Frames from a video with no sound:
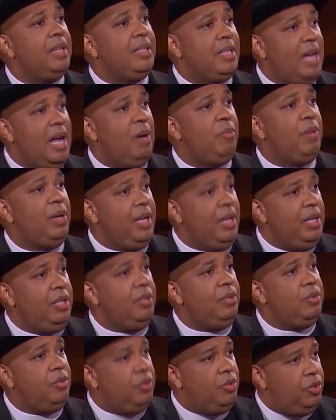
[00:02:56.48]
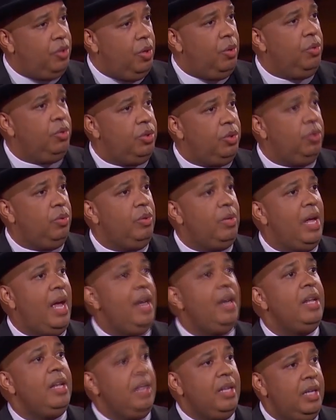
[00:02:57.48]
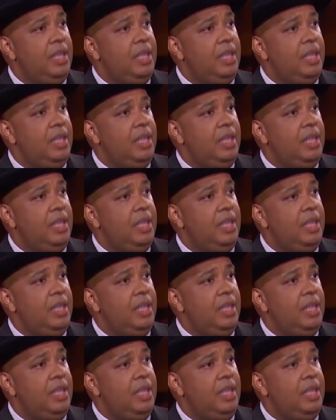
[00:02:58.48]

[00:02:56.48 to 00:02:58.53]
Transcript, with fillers: a time where he shows you that